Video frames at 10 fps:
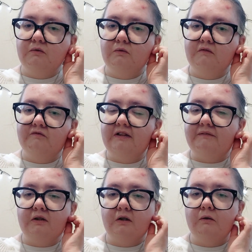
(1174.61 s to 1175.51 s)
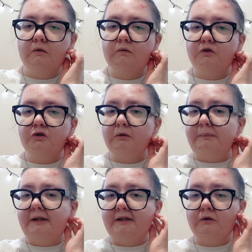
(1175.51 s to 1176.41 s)
river
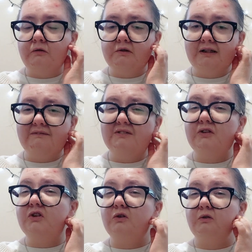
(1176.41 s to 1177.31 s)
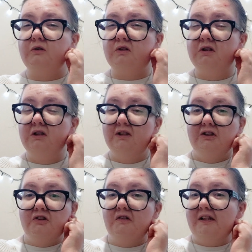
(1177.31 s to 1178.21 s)
swimming or whatever it's called,
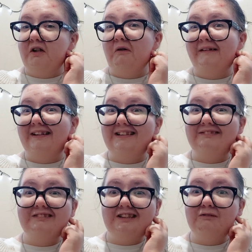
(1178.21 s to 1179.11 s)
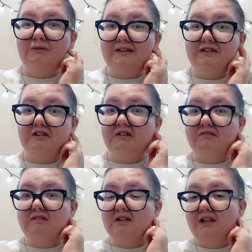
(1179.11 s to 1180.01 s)
so they go in even in the winter
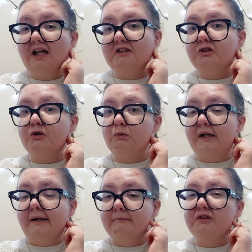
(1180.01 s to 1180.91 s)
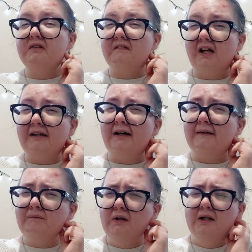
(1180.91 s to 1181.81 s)
and they like to swim, stuff like
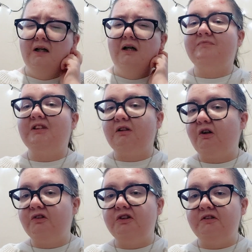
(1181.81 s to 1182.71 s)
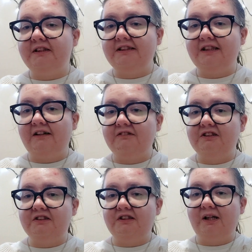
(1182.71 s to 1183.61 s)
that. There's lots of unique
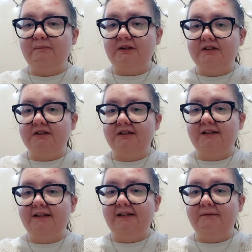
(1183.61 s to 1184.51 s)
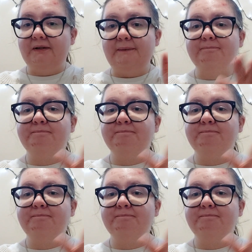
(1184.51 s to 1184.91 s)
characters there basically anyway.